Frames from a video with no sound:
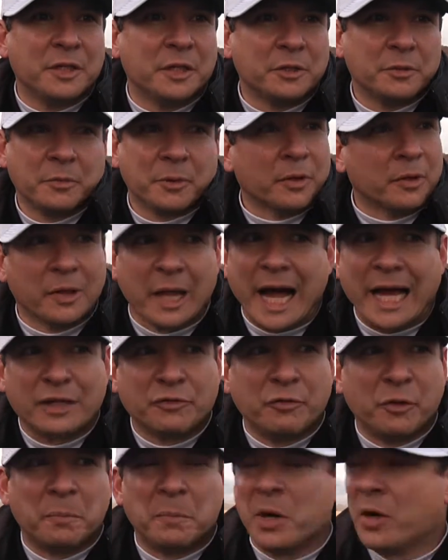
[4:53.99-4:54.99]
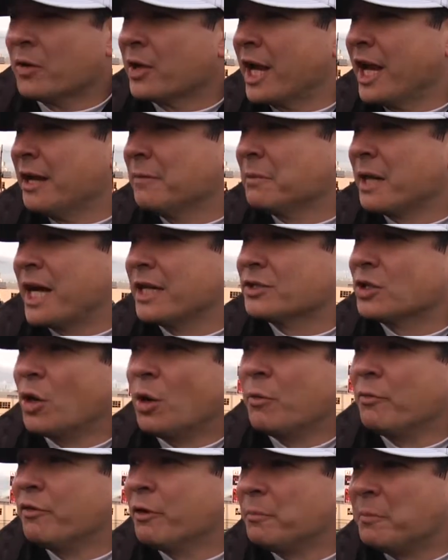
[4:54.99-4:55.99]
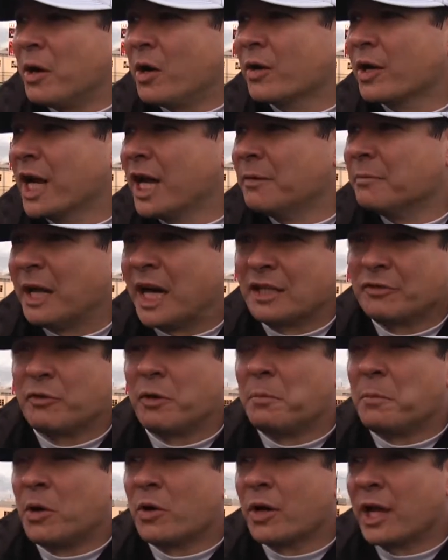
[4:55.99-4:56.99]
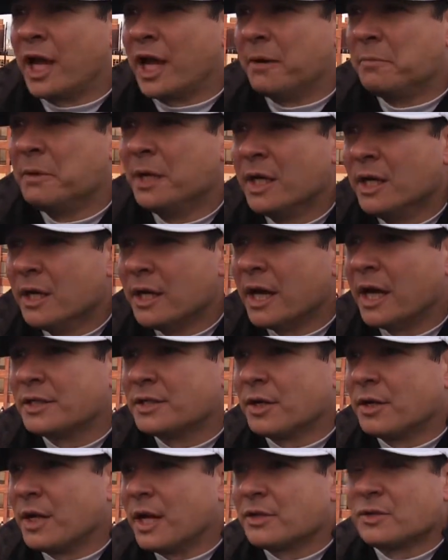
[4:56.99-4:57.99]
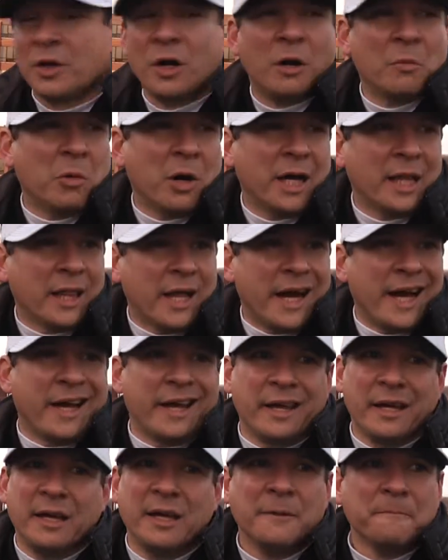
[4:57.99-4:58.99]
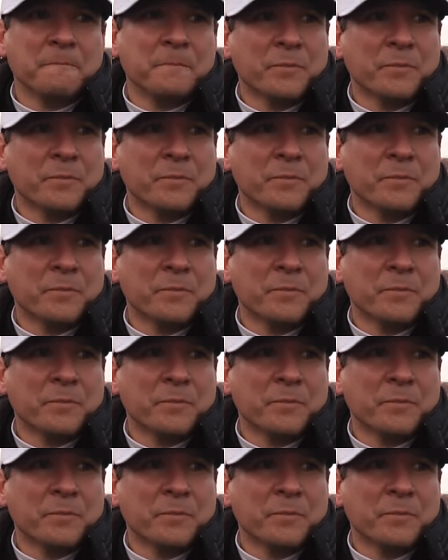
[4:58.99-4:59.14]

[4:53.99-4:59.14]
And this is their last football game, last home football game, last football game as an as an Albright Lion.